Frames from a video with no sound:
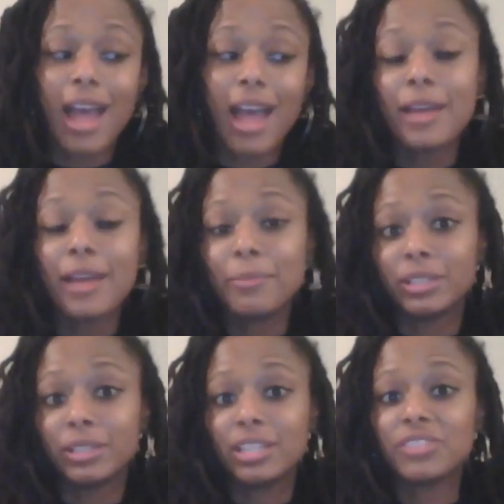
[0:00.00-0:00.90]
I
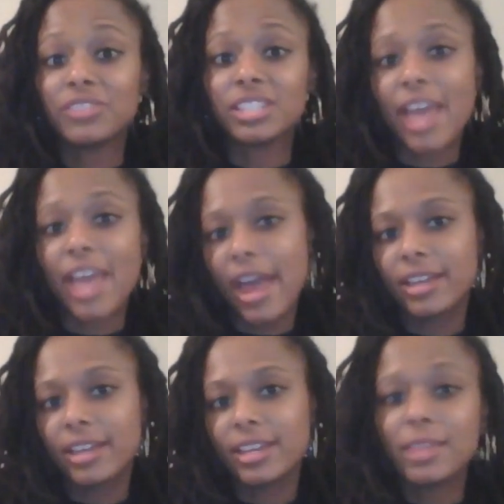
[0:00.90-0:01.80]
believe is that
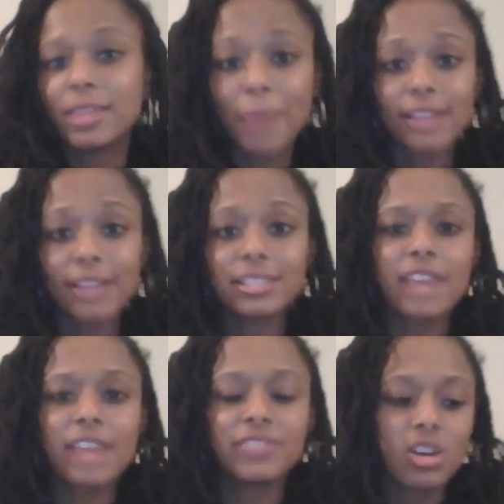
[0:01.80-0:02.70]
in the past,
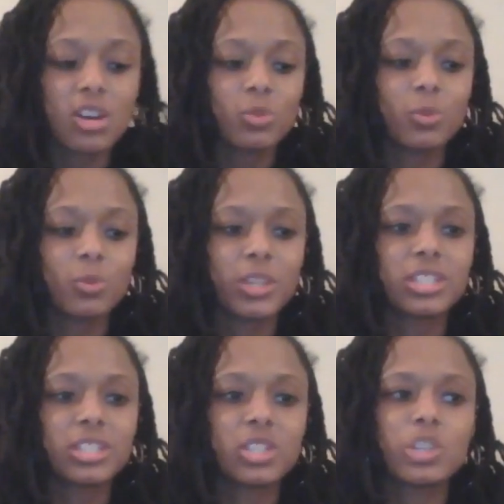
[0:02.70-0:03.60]
I've dealt with
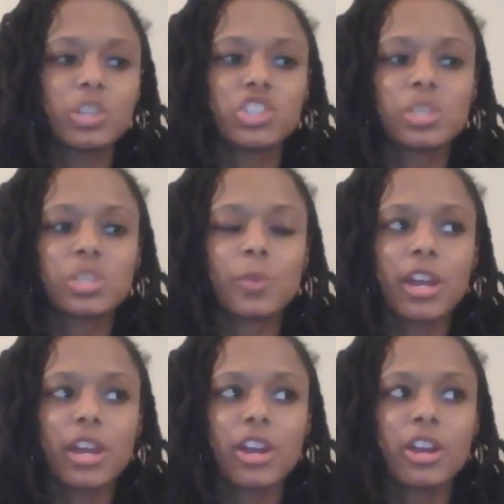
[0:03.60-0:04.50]
situations
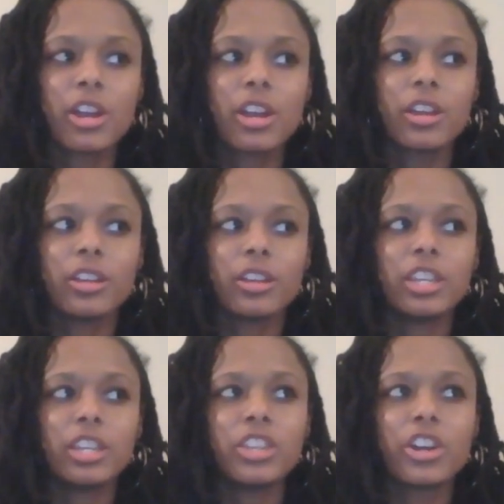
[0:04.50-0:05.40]
where
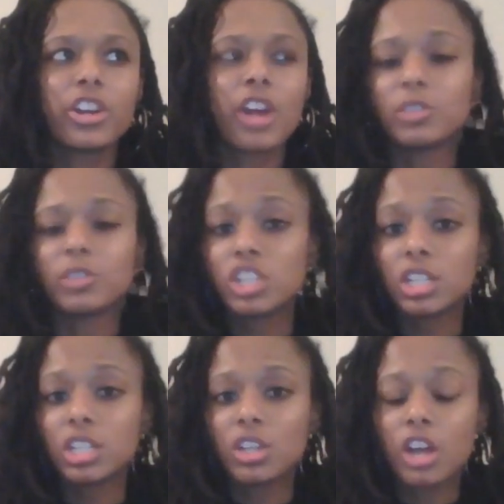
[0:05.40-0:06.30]
either I was
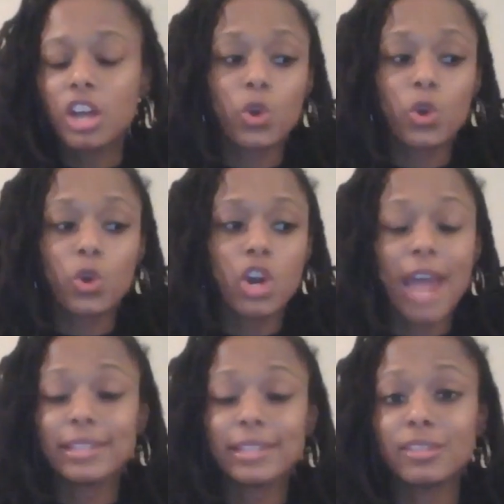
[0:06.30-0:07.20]
cheated on or
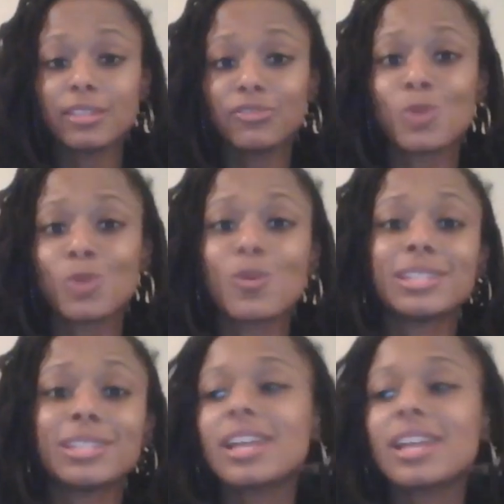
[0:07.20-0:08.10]
I didn't feel
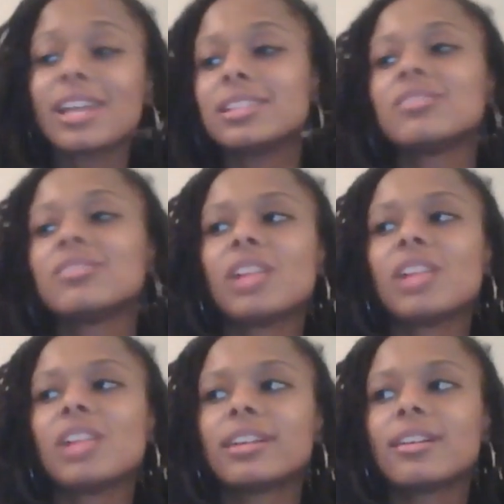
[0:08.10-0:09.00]
wanted. I didn't
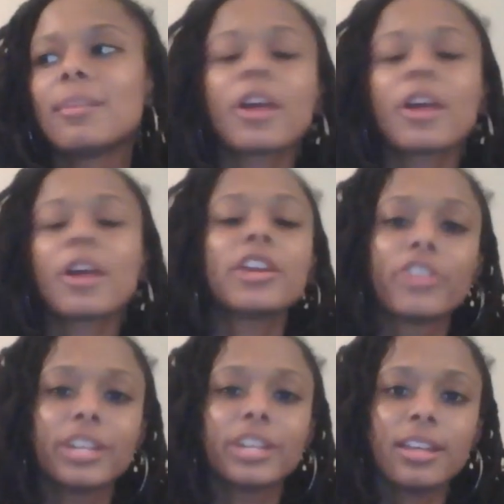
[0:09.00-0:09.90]
feel like a
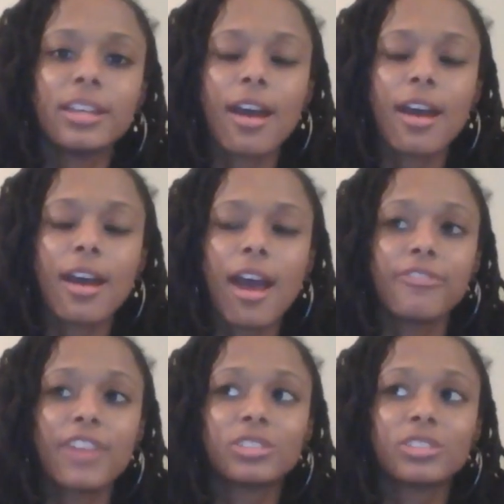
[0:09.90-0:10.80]
priority.
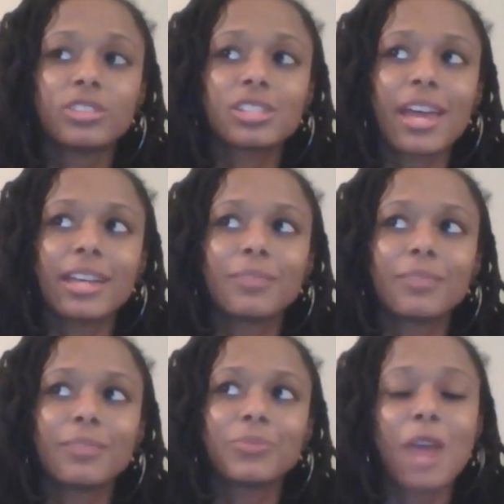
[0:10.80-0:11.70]
I felt like
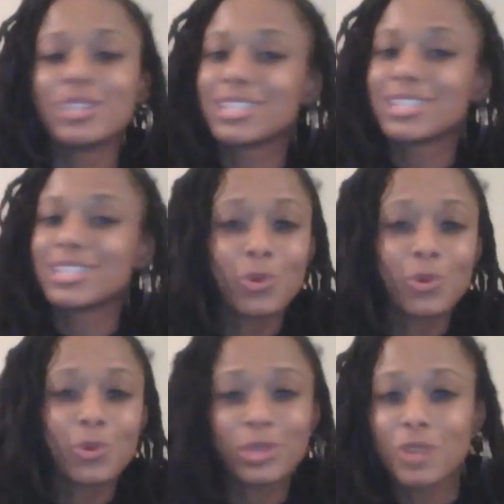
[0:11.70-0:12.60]
I wasn't the
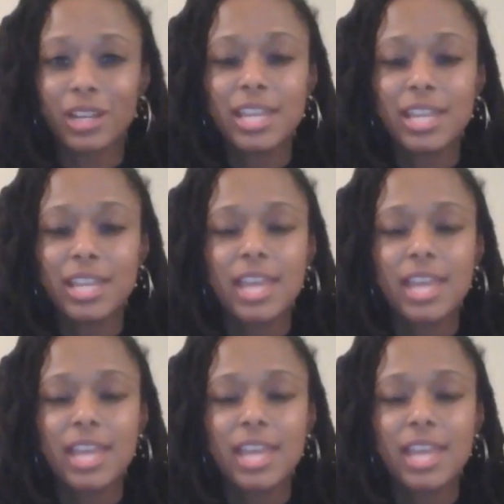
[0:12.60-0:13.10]
only one.